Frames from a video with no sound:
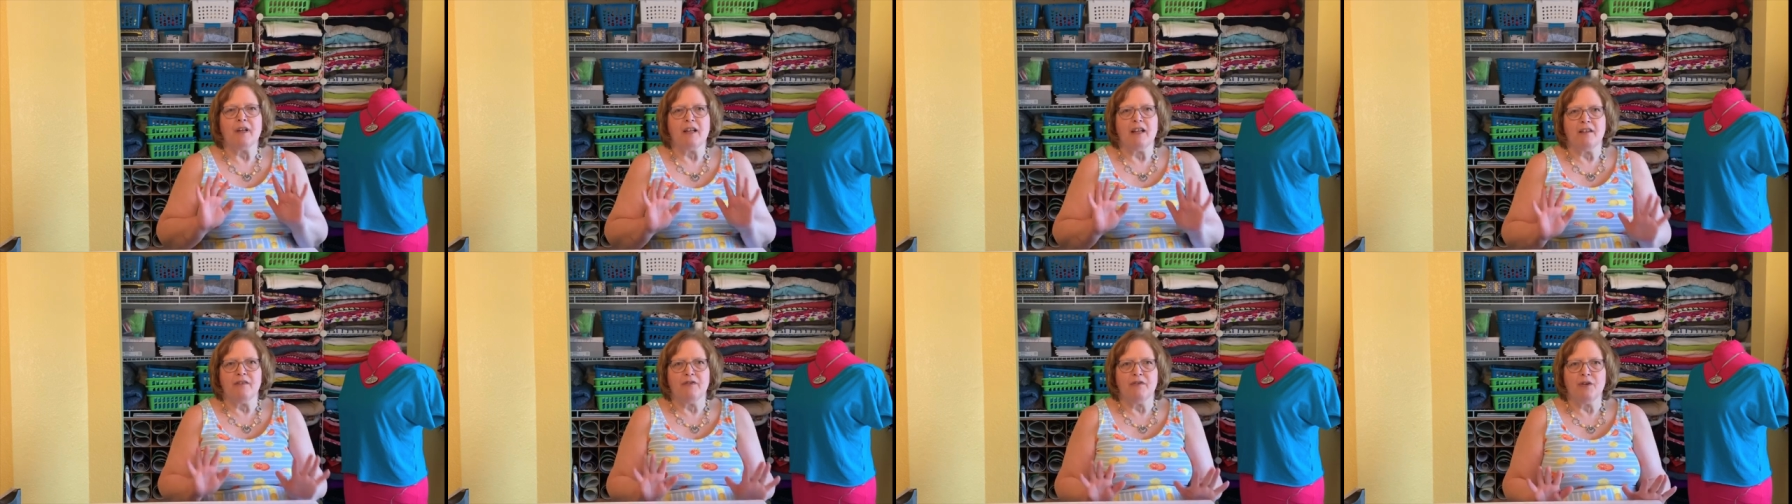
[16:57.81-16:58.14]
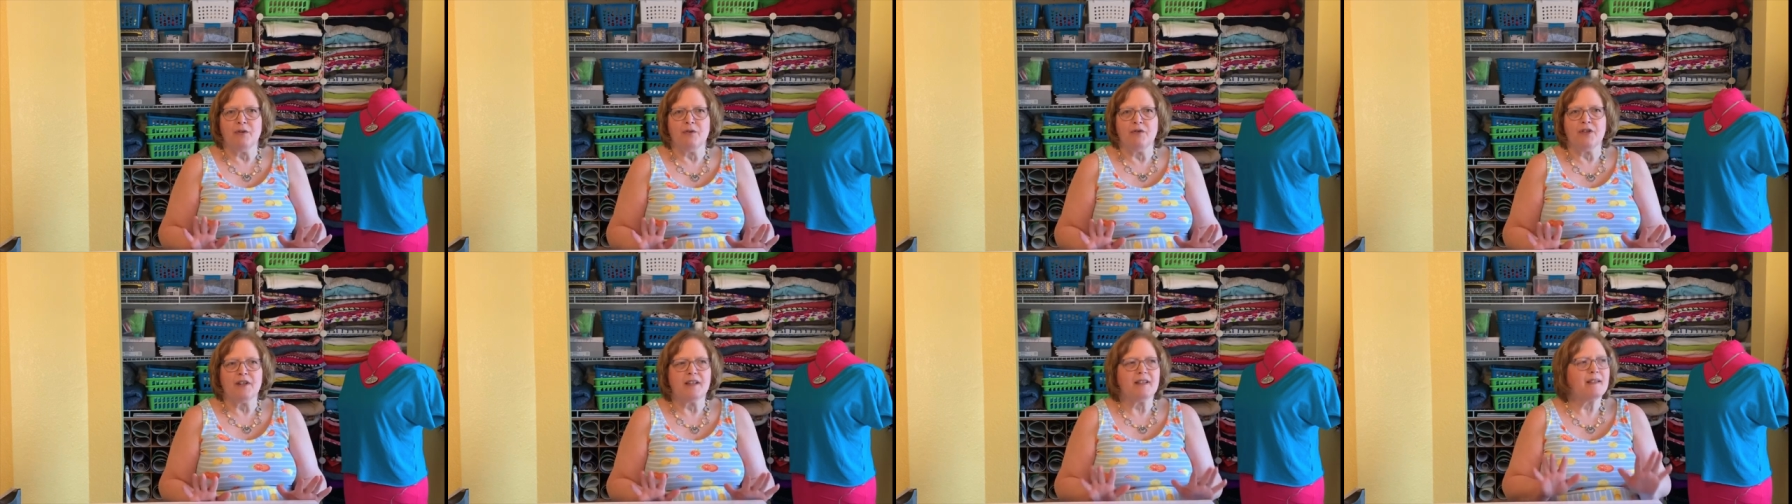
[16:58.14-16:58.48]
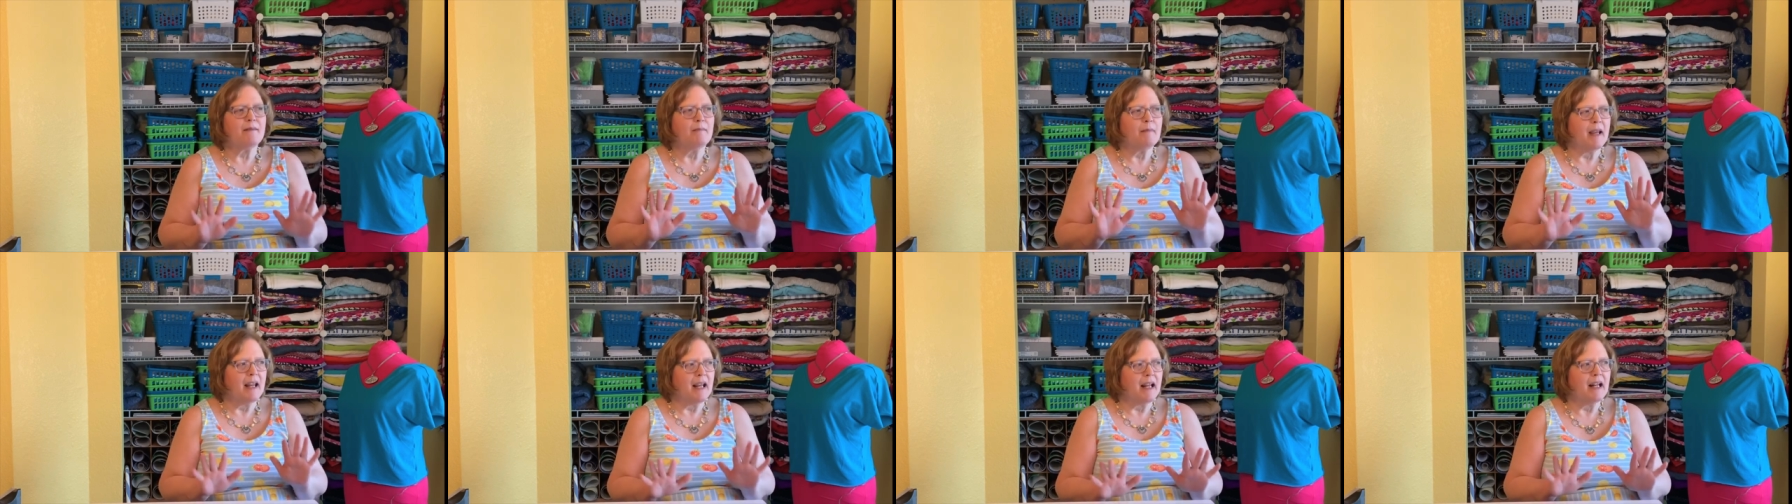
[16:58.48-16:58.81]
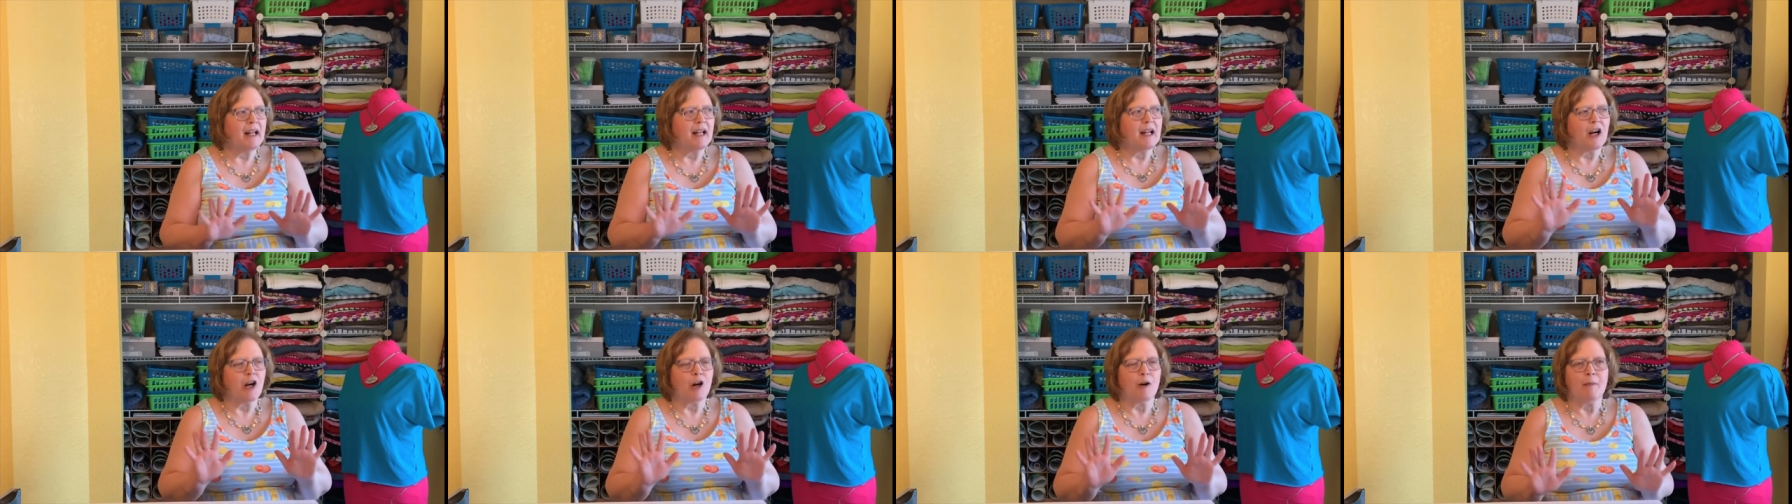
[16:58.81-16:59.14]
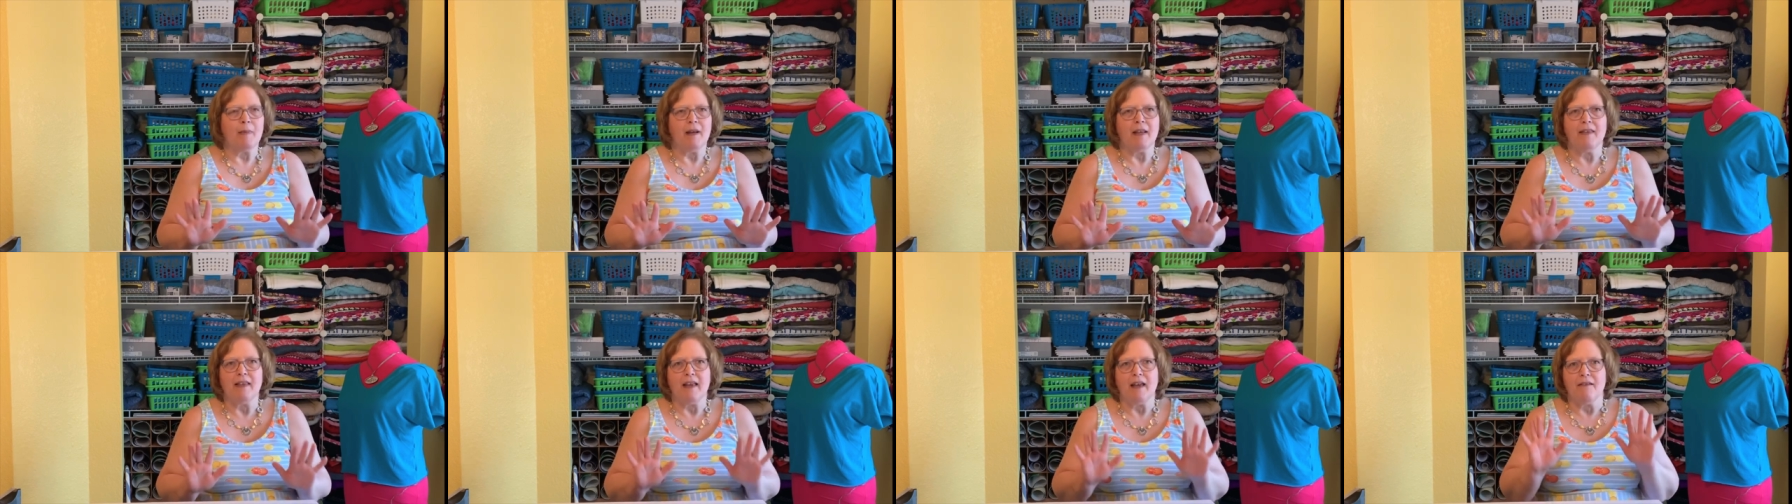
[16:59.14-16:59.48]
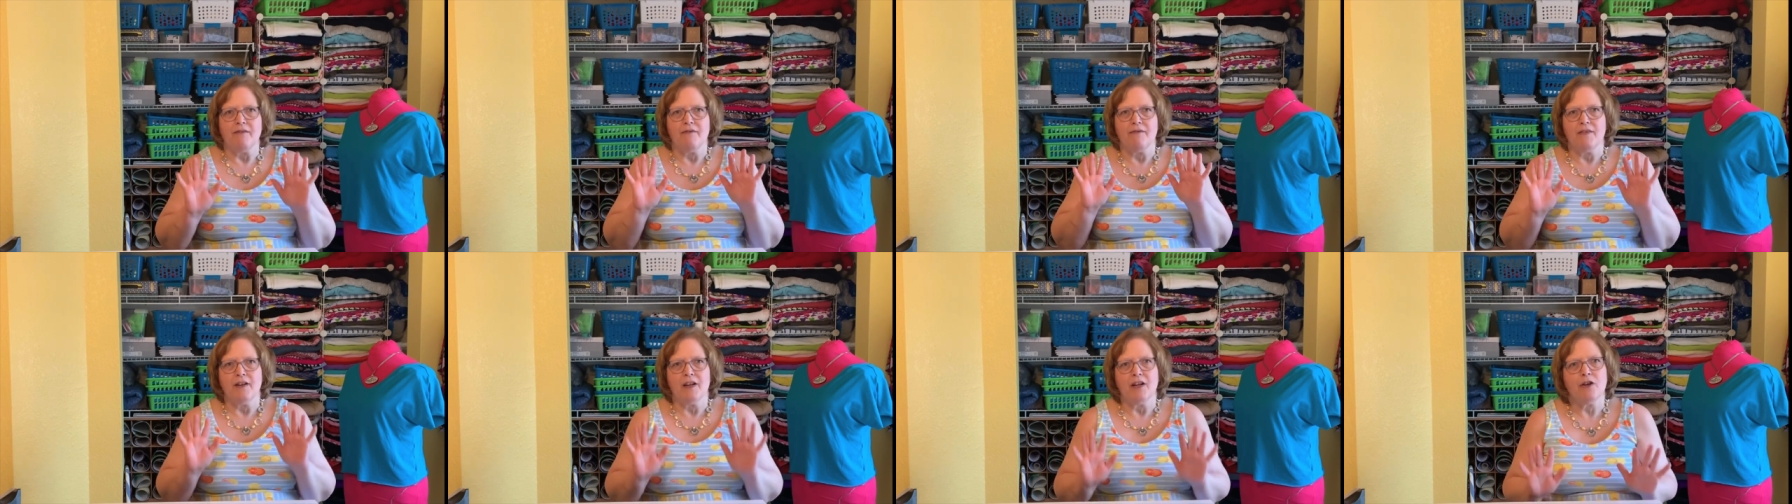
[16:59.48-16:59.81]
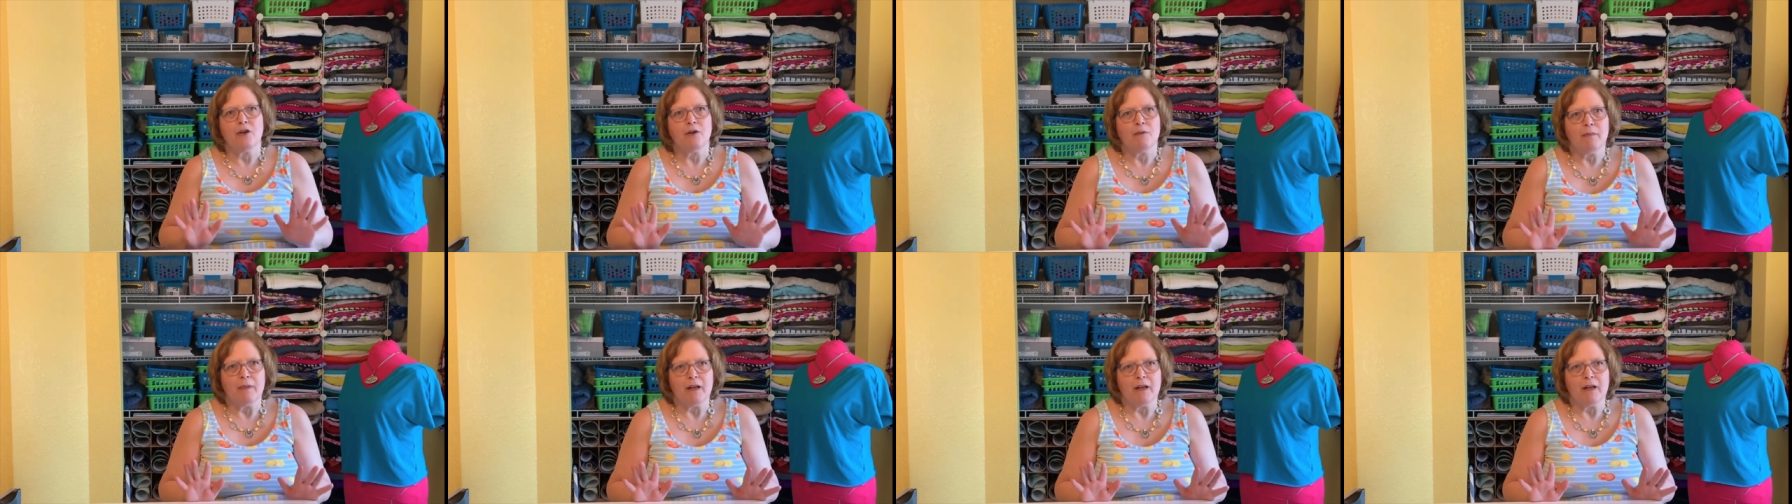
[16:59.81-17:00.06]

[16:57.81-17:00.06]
if you just made a garment that fit your